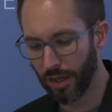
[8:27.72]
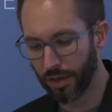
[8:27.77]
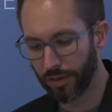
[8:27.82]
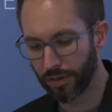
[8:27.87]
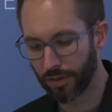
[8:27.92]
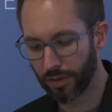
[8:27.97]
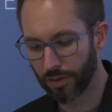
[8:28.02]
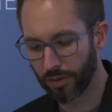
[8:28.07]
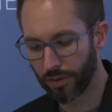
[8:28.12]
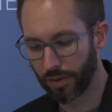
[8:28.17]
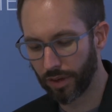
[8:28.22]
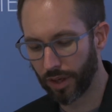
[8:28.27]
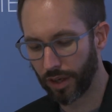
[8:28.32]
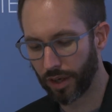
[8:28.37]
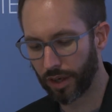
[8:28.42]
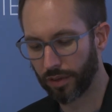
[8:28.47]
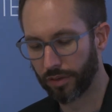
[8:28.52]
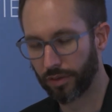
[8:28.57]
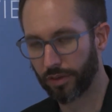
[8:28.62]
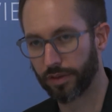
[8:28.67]
So
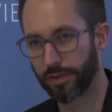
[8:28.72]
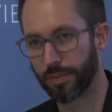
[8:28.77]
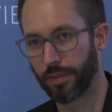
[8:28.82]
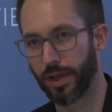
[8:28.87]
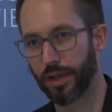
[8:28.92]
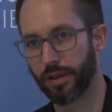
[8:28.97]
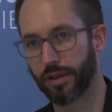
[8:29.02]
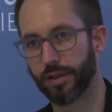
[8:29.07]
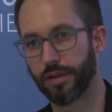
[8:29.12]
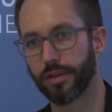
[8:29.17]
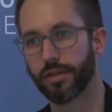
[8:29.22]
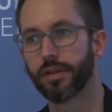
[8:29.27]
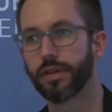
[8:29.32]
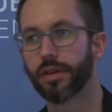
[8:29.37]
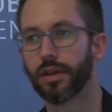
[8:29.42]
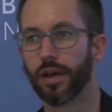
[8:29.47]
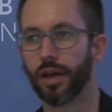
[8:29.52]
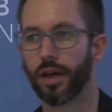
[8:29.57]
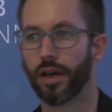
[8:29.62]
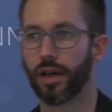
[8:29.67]
the
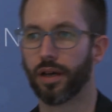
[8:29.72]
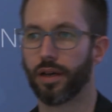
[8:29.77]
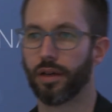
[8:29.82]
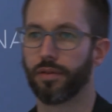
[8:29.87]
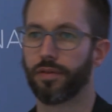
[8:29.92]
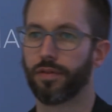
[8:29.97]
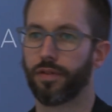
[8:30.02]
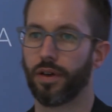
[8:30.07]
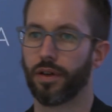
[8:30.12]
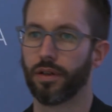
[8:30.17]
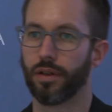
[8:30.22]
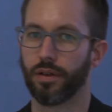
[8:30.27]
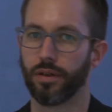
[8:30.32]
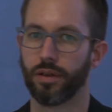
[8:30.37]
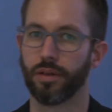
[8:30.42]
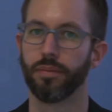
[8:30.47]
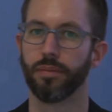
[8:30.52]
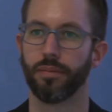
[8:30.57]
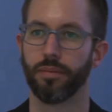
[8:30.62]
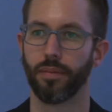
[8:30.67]
respondents
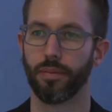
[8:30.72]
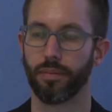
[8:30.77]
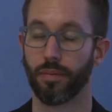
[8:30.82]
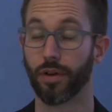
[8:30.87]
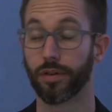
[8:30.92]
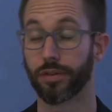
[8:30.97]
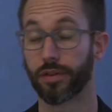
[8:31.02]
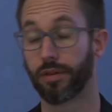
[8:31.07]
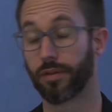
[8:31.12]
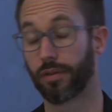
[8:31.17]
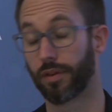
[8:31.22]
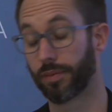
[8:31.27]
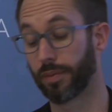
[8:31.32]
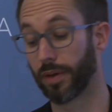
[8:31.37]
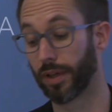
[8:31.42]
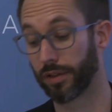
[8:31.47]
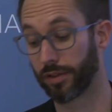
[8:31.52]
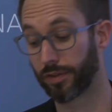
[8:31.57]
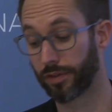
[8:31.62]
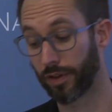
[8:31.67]
most of the
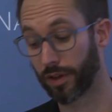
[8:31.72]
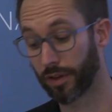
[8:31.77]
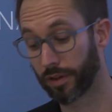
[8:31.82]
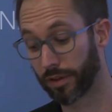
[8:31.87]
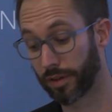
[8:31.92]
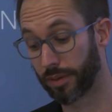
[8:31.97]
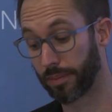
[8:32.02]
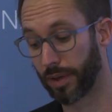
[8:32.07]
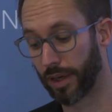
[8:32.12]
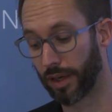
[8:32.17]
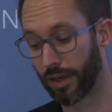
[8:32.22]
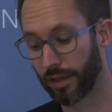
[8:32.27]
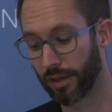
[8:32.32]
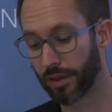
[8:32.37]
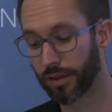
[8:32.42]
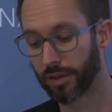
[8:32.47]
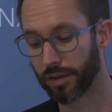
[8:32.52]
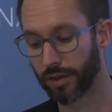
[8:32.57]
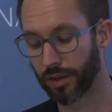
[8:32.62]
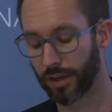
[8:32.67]
respondents followed the
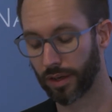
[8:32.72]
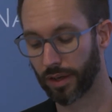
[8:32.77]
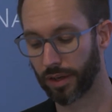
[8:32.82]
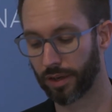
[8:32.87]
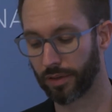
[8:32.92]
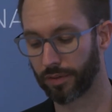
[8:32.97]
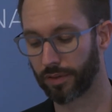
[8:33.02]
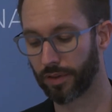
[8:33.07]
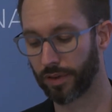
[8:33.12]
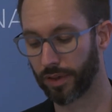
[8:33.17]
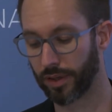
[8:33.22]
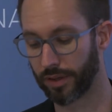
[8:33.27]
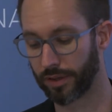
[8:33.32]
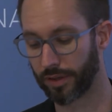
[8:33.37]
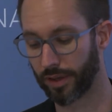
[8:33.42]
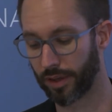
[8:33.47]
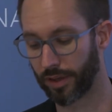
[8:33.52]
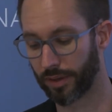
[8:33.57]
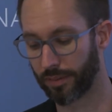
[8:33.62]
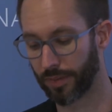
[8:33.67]
bot for the
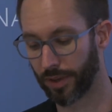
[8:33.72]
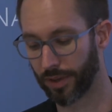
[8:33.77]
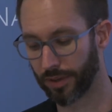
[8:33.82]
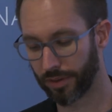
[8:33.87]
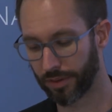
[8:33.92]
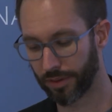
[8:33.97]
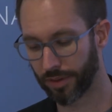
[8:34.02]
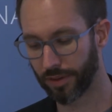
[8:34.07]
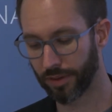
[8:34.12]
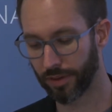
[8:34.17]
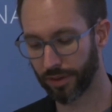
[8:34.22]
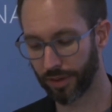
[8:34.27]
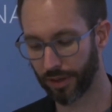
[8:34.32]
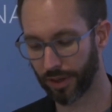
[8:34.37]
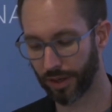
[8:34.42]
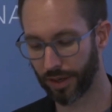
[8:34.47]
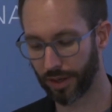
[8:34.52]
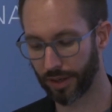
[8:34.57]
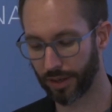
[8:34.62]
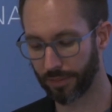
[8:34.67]
entire month.
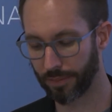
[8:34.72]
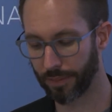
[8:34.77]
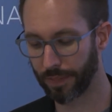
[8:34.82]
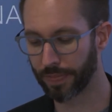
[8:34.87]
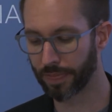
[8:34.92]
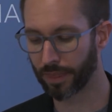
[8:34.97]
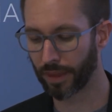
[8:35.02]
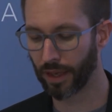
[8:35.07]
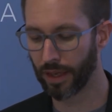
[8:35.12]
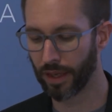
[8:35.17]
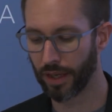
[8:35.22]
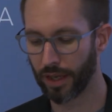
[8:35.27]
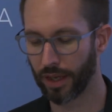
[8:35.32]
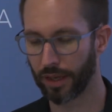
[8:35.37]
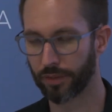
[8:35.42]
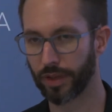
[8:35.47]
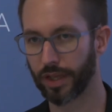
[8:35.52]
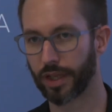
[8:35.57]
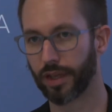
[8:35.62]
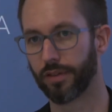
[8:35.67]

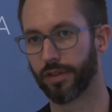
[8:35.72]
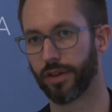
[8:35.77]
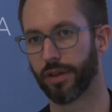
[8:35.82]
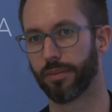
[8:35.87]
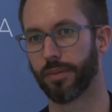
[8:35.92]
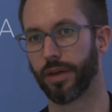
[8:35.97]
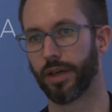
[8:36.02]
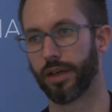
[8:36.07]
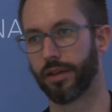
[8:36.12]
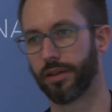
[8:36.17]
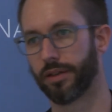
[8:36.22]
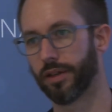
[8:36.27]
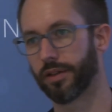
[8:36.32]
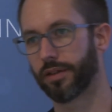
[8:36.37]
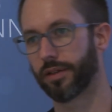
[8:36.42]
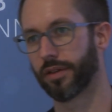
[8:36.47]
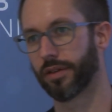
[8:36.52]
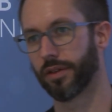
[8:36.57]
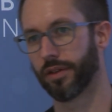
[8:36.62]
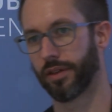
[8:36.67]
And we gave them
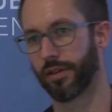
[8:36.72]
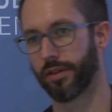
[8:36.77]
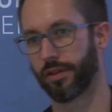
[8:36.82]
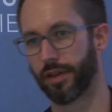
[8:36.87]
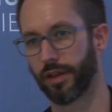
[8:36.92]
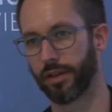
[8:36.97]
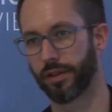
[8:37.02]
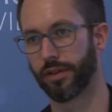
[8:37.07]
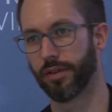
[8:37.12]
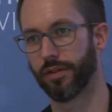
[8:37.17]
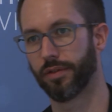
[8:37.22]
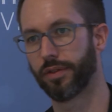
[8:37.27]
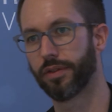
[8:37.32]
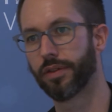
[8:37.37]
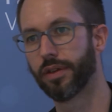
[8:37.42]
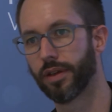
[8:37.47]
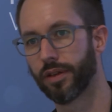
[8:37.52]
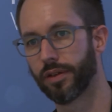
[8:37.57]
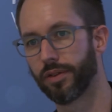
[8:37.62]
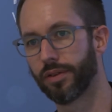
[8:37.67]
additional
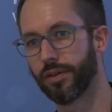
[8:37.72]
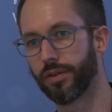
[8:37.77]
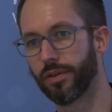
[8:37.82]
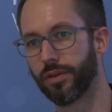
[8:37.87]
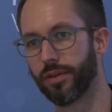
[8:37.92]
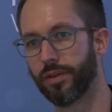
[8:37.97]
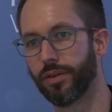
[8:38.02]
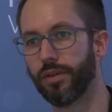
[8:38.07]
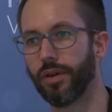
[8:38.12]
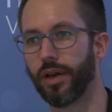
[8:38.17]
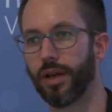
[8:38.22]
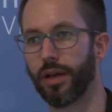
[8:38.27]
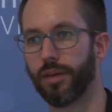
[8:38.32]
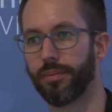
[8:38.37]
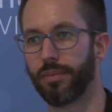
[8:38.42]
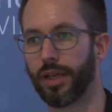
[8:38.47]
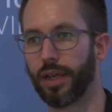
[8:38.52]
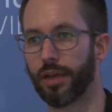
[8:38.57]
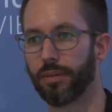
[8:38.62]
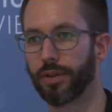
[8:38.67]
incentives to
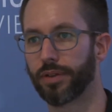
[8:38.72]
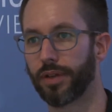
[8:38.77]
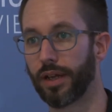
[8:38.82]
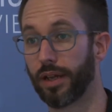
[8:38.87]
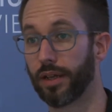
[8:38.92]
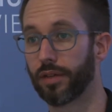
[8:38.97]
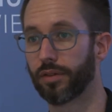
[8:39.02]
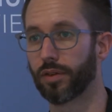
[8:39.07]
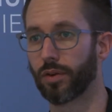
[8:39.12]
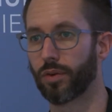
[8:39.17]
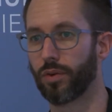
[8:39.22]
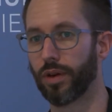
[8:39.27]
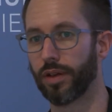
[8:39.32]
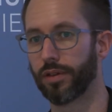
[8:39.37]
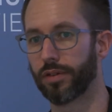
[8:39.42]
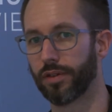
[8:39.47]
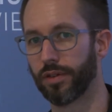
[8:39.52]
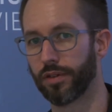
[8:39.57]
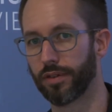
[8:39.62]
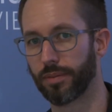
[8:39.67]
be able to answer
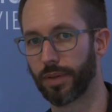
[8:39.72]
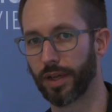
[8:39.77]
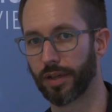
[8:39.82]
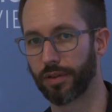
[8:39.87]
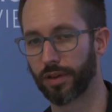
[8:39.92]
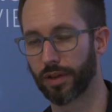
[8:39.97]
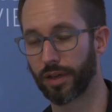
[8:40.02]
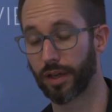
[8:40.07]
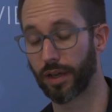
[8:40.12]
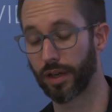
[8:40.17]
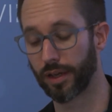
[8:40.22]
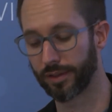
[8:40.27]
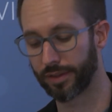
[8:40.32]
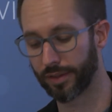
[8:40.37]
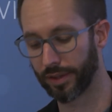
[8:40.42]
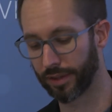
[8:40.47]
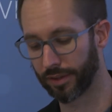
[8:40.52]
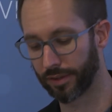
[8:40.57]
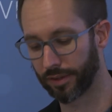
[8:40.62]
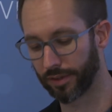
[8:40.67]
questions about the
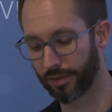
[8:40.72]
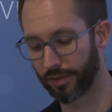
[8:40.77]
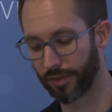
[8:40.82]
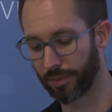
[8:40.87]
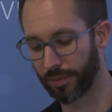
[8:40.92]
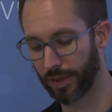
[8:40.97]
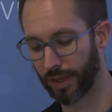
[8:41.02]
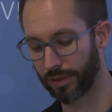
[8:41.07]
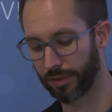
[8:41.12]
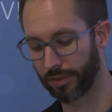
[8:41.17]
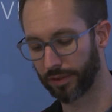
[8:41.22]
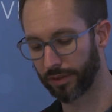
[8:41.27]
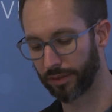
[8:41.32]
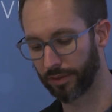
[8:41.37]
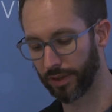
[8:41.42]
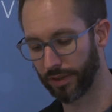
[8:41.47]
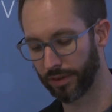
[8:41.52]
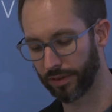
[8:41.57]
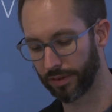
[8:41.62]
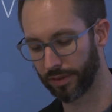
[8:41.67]
content of the bot's
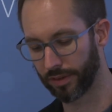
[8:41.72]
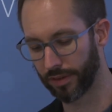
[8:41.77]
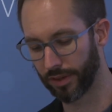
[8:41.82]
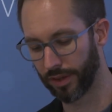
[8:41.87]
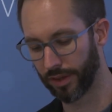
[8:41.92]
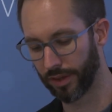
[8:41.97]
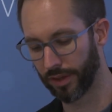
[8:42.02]
tweets.